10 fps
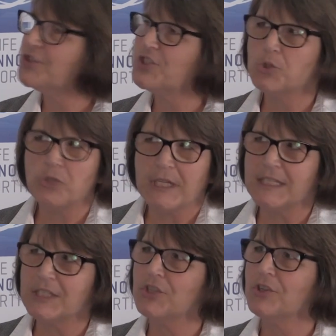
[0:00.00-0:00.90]
student
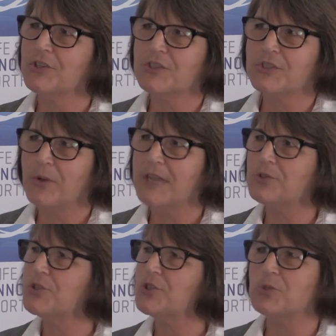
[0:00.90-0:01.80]
interns,
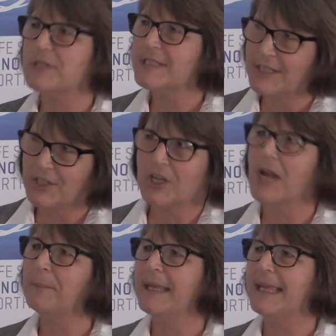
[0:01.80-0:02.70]
graduate students that are
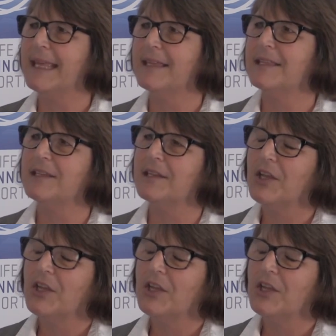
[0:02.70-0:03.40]
coming in